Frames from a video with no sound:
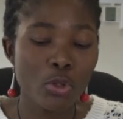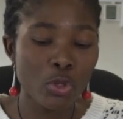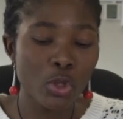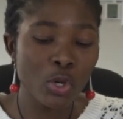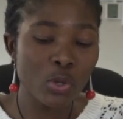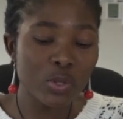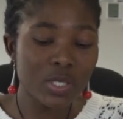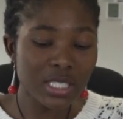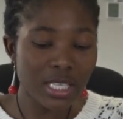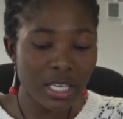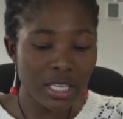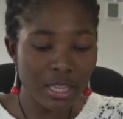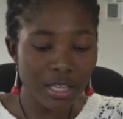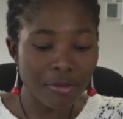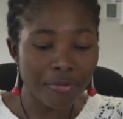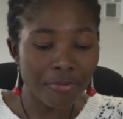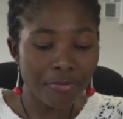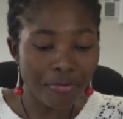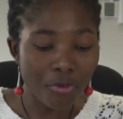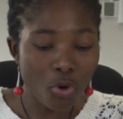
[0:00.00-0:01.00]
Those are the
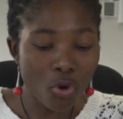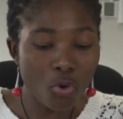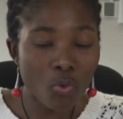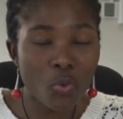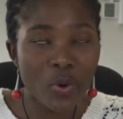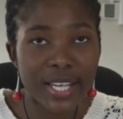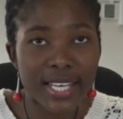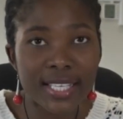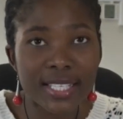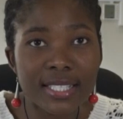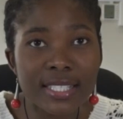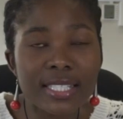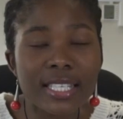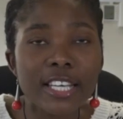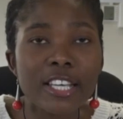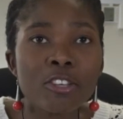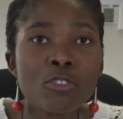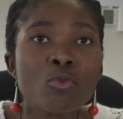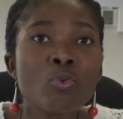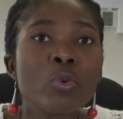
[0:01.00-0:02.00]
4 ways
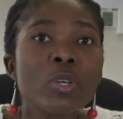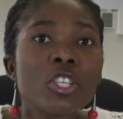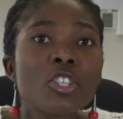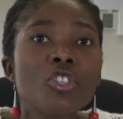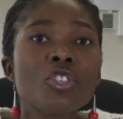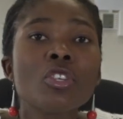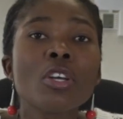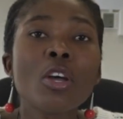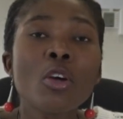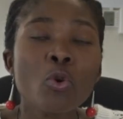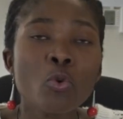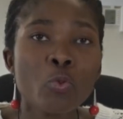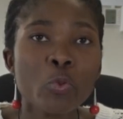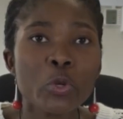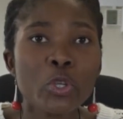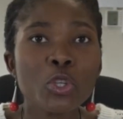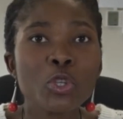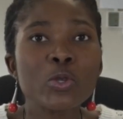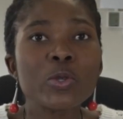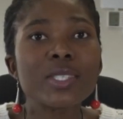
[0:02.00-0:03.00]
in which
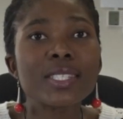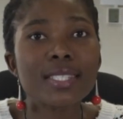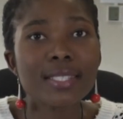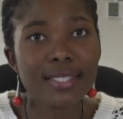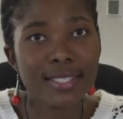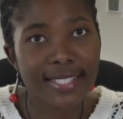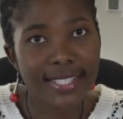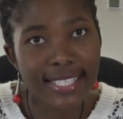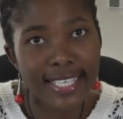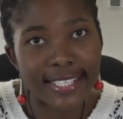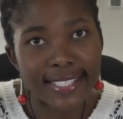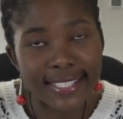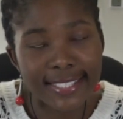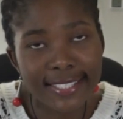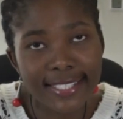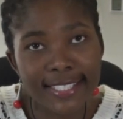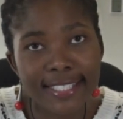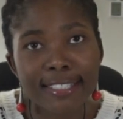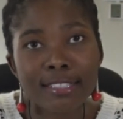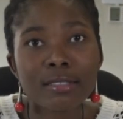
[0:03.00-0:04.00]
we use
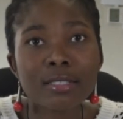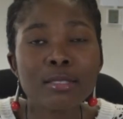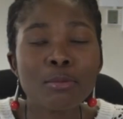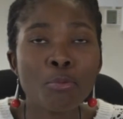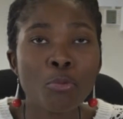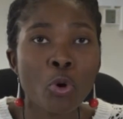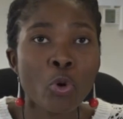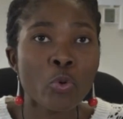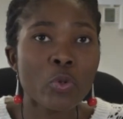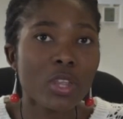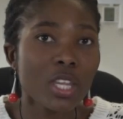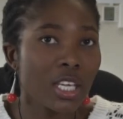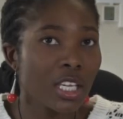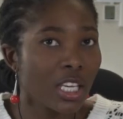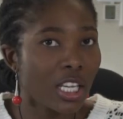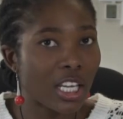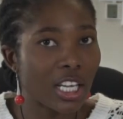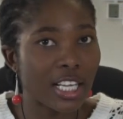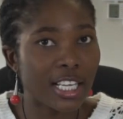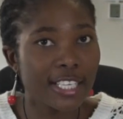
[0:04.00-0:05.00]
sentences, both
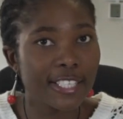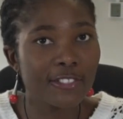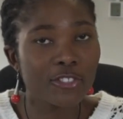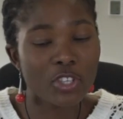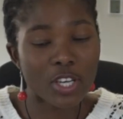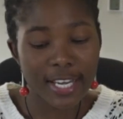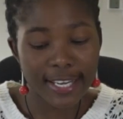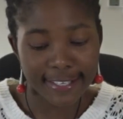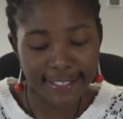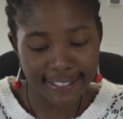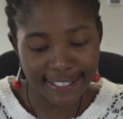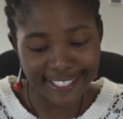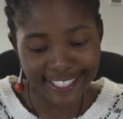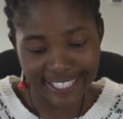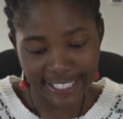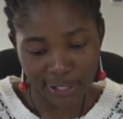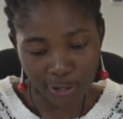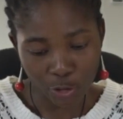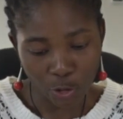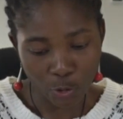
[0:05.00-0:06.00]
in English and
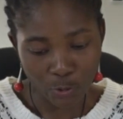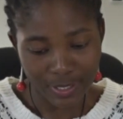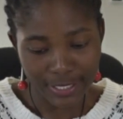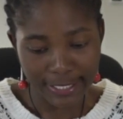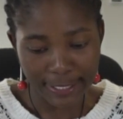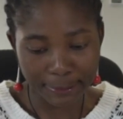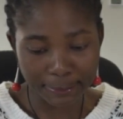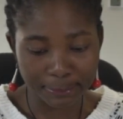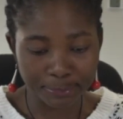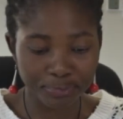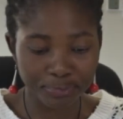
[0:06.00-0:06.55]
IsiXhosa.